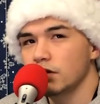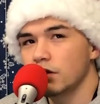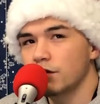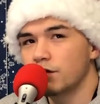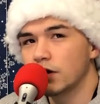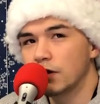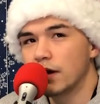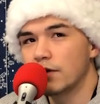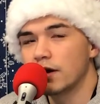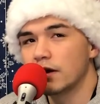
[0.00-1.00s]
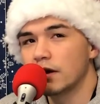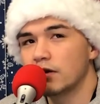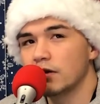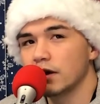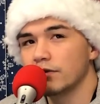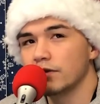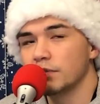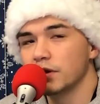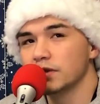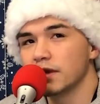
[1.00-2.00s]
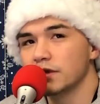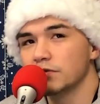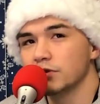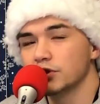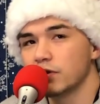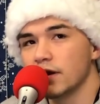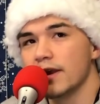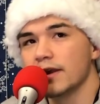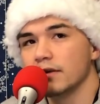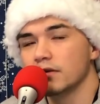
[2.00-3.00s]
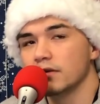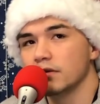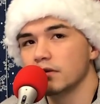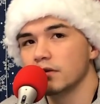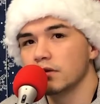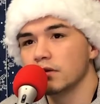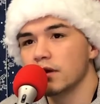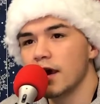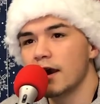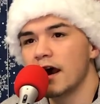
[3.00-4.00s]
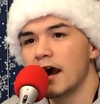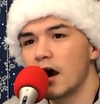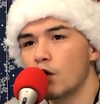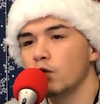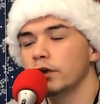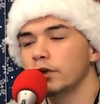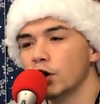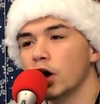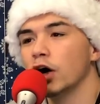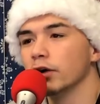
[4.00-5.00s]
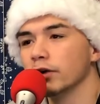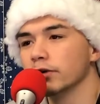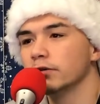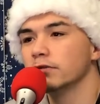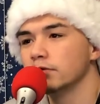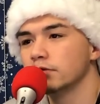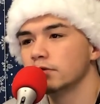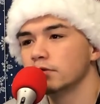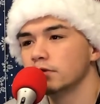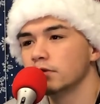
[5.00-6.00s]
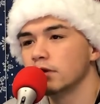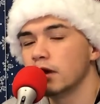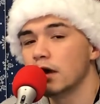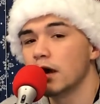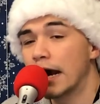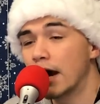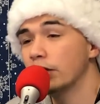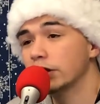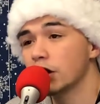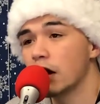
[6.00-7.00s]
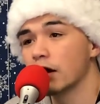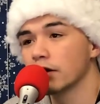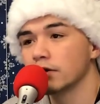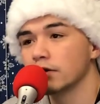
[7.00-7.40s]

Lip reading: a freeway right now, and I live in a place next to a train. And a howling dog. A howling dog.